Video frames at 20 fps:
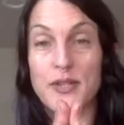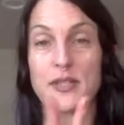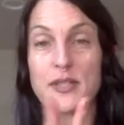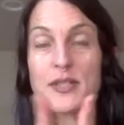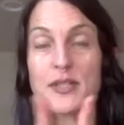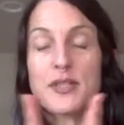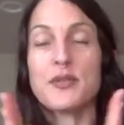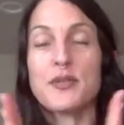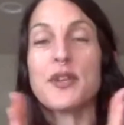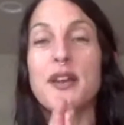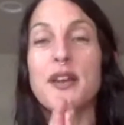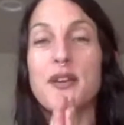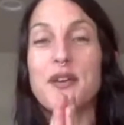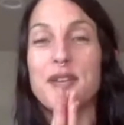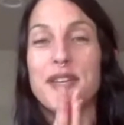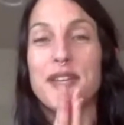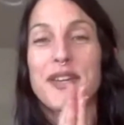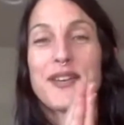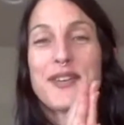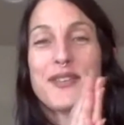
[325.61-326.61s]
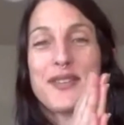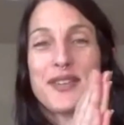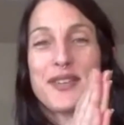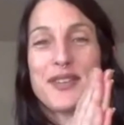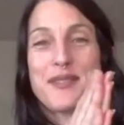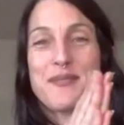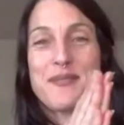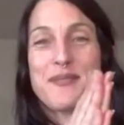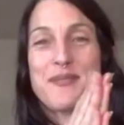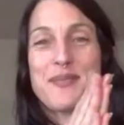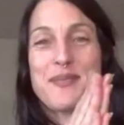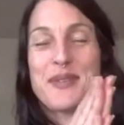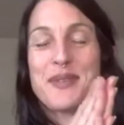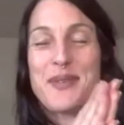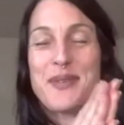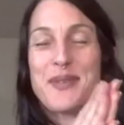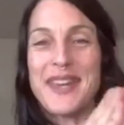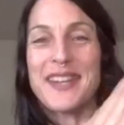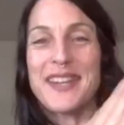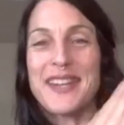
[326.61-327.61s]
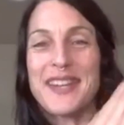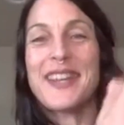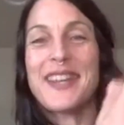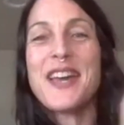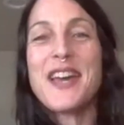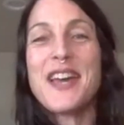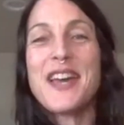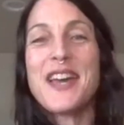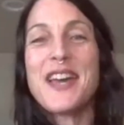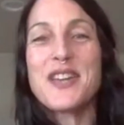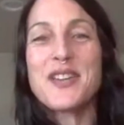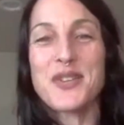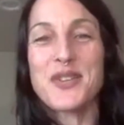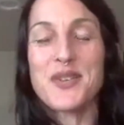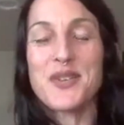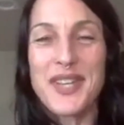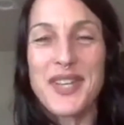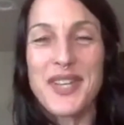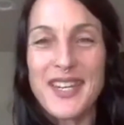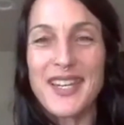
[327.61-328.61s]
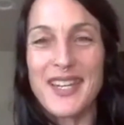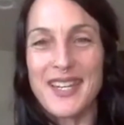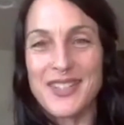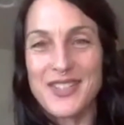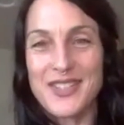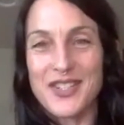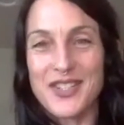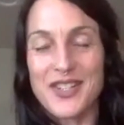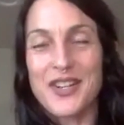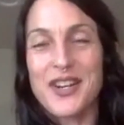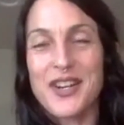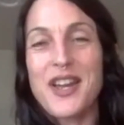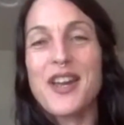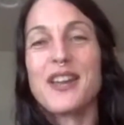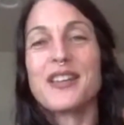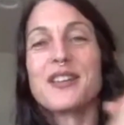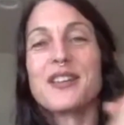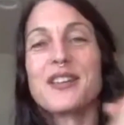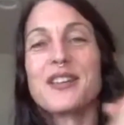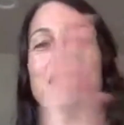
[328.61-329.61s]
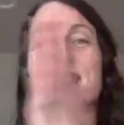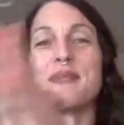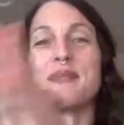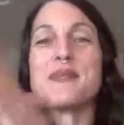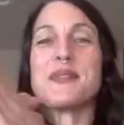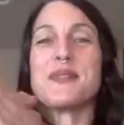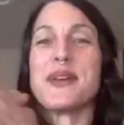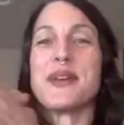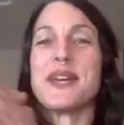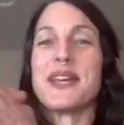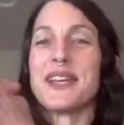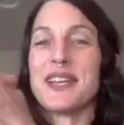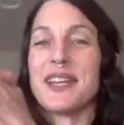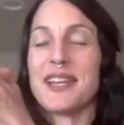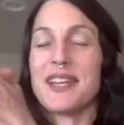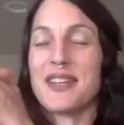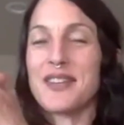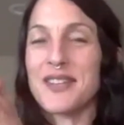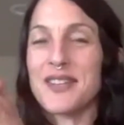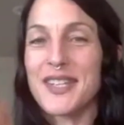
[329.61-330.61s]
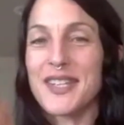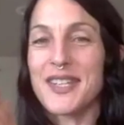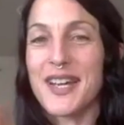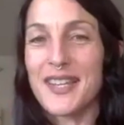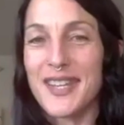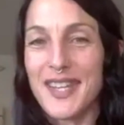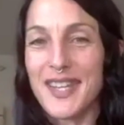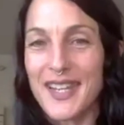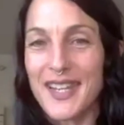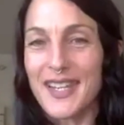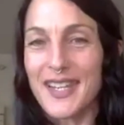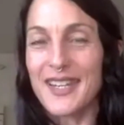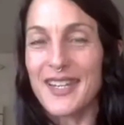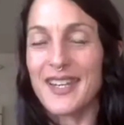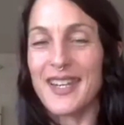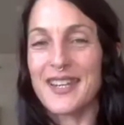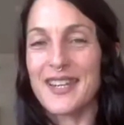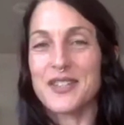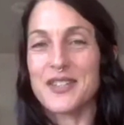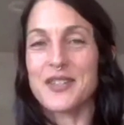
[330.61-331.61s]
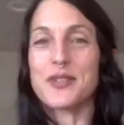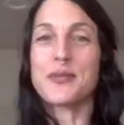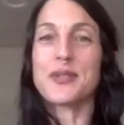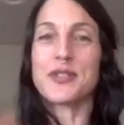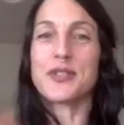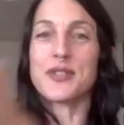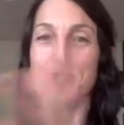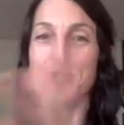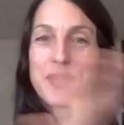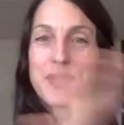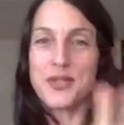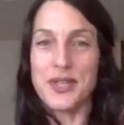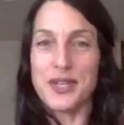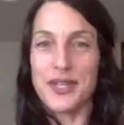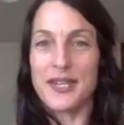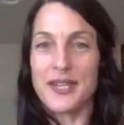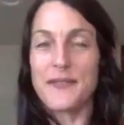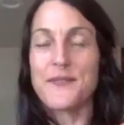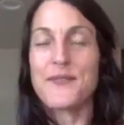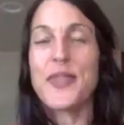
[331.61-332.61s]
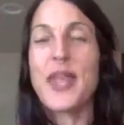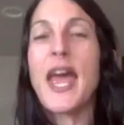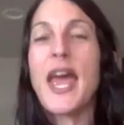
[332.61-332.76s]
So not only are you going to be awakening your Yogini nature, you're going to be awakening your Dakini nature, which is Yogini,